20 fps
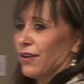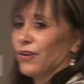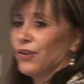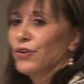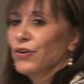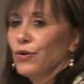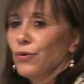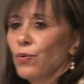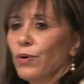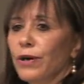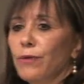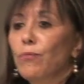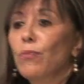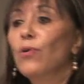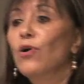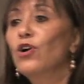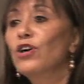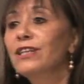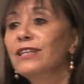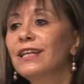you know, were
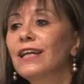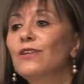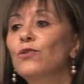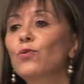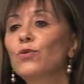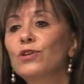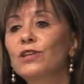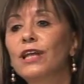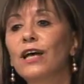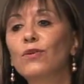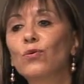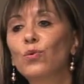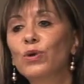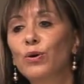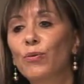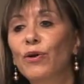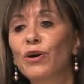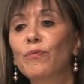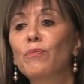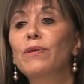more that, that we
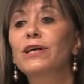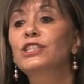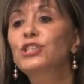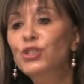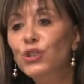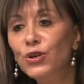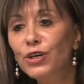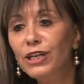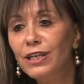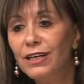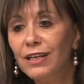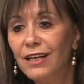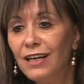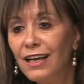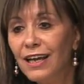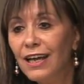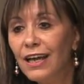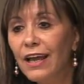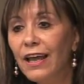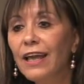were measuring
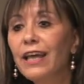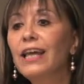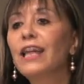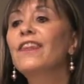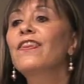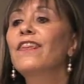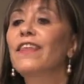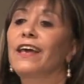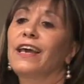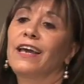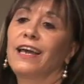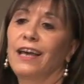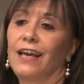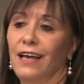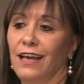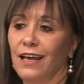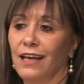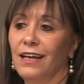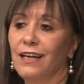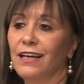in
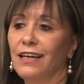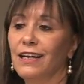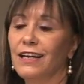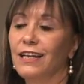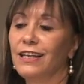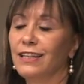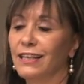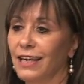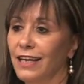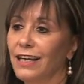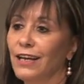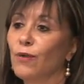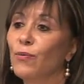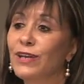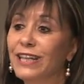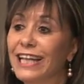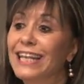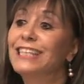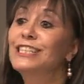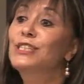the, in the,
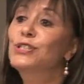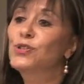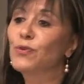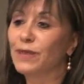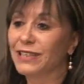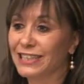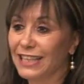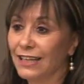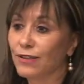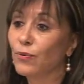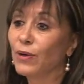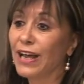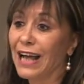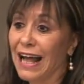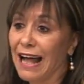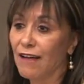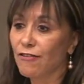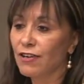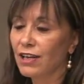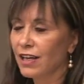with the instrument that we
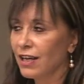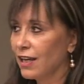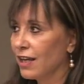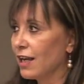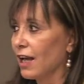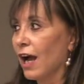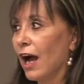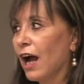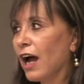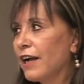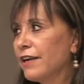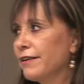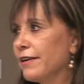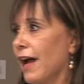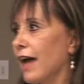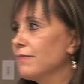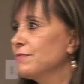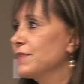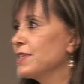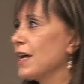have. And,
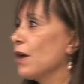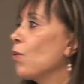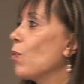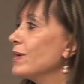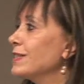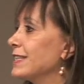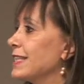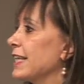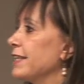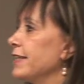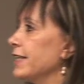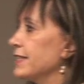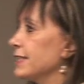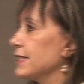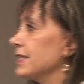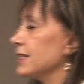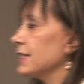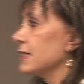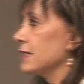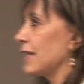and someone
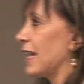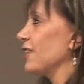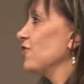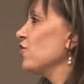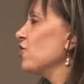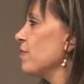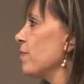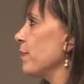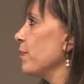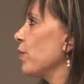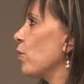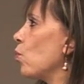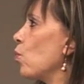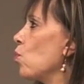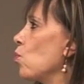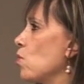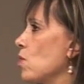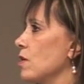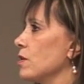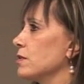suggests, I don't remember who
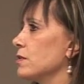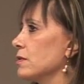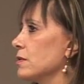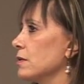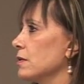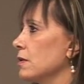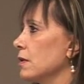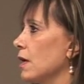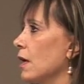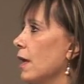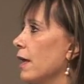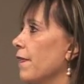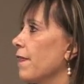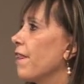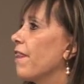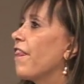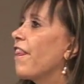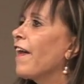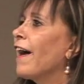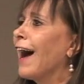was,
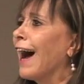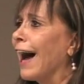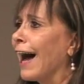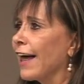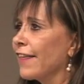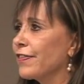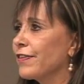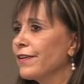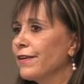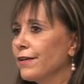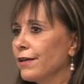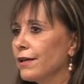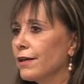that